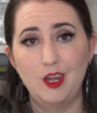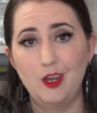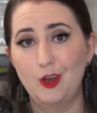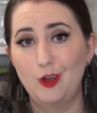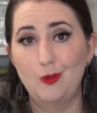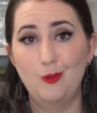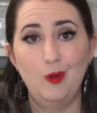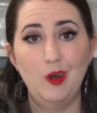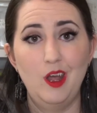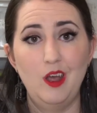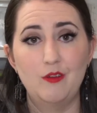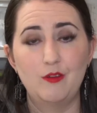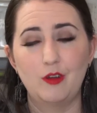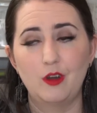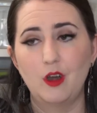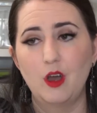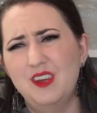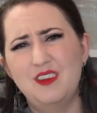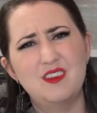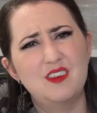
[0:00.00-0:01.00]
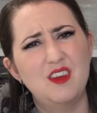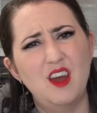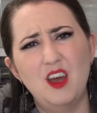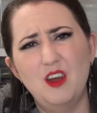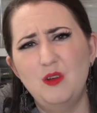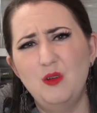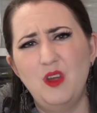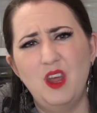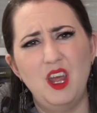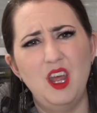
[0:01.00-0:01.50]
you know whatever it's
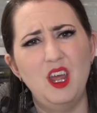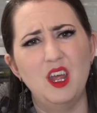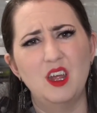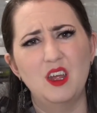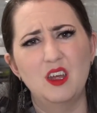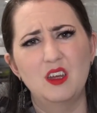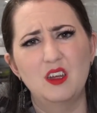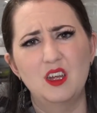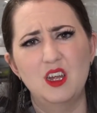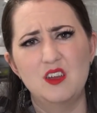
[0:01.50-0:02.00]
not okay